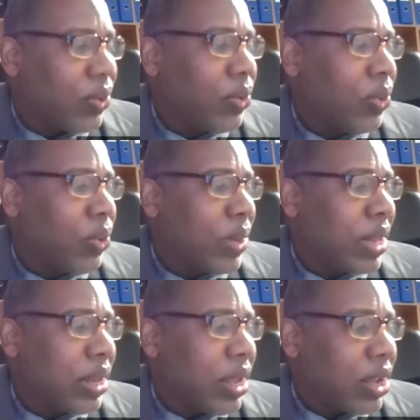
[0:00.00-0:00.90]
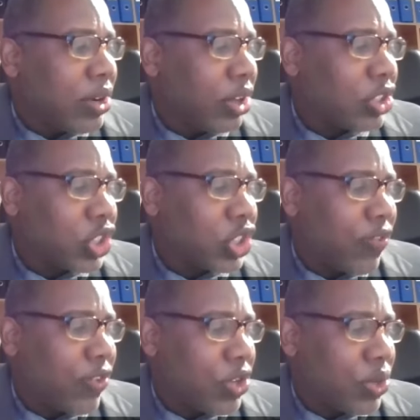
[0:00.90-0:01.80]
who will not
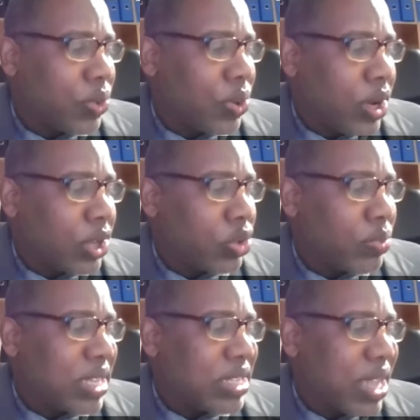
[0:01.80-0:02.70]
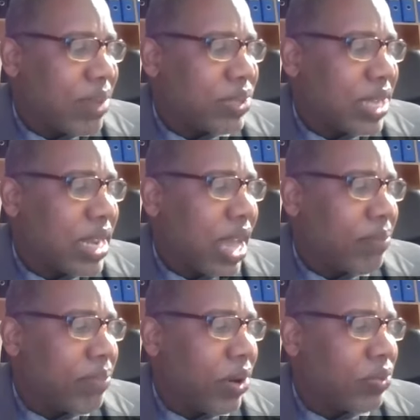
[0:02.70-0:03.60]
suffer you to be tempted
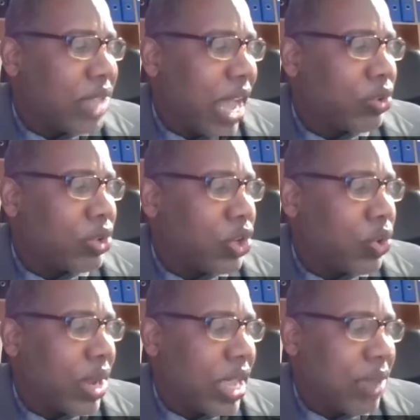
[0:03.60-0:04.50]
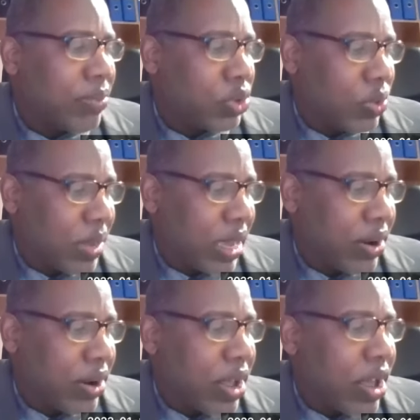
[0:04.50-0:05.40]
above that you are able to
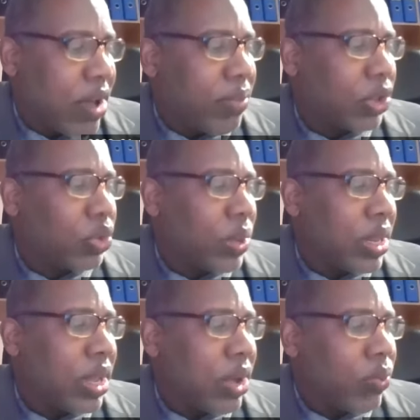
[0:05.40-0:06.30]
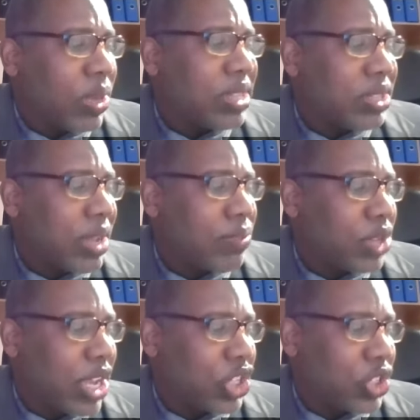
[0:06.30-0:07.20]
bear, but will, with the
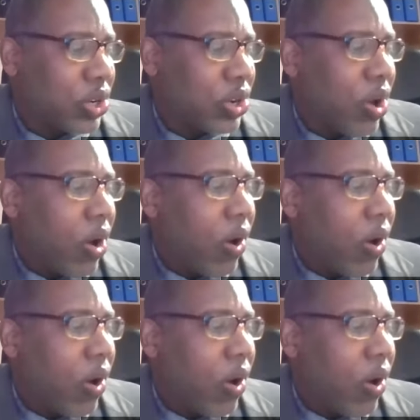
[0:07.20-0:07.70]
temptation,